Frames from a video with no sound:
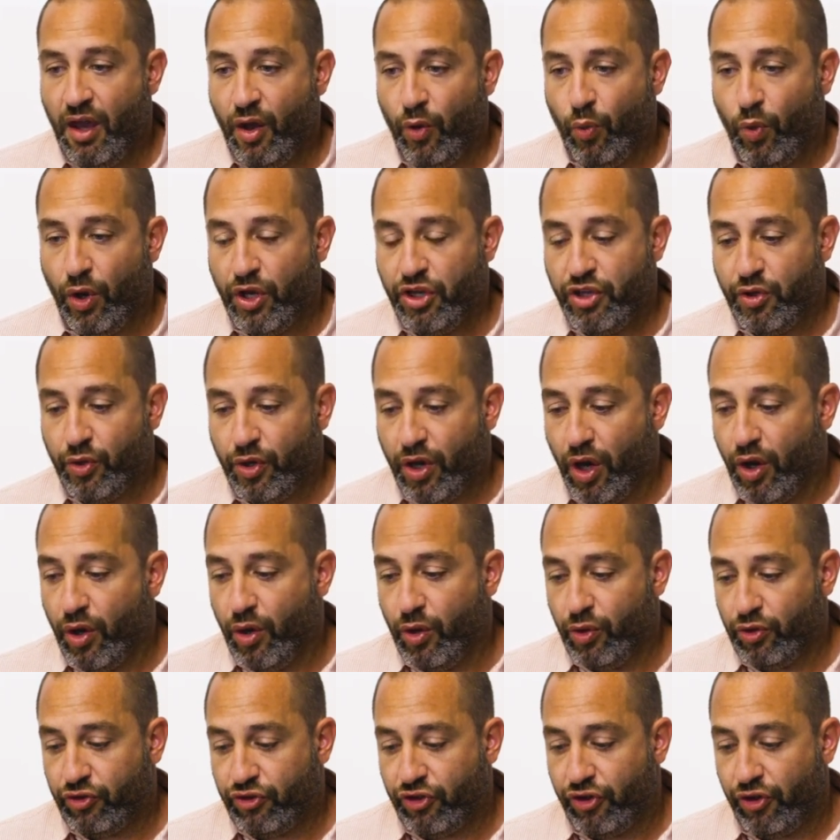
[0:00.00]
when you
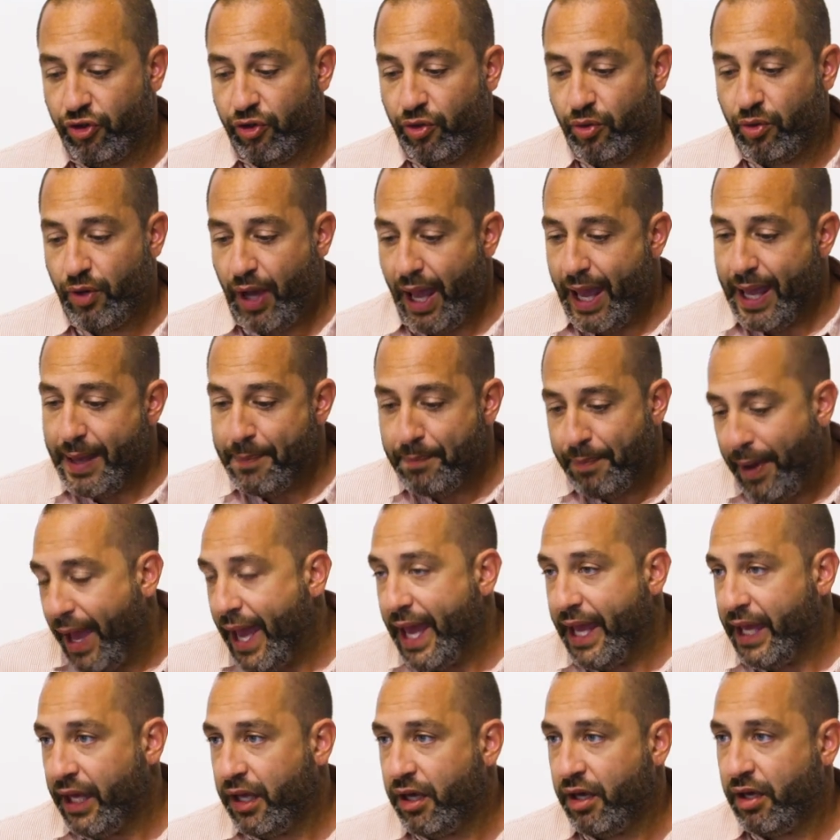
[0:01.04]
go to a
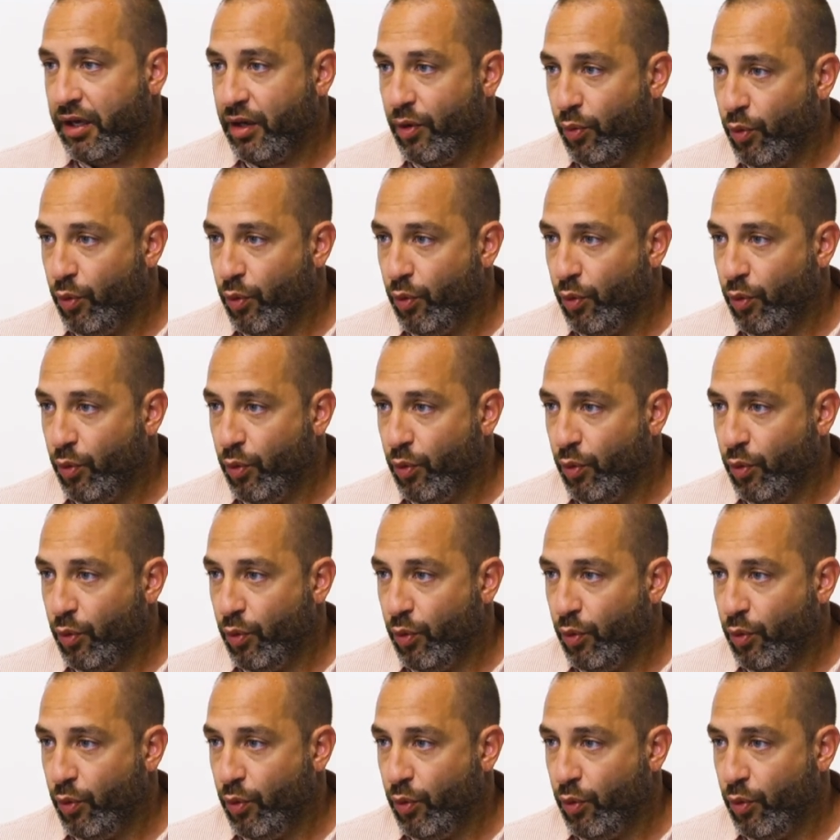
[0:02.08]
bank,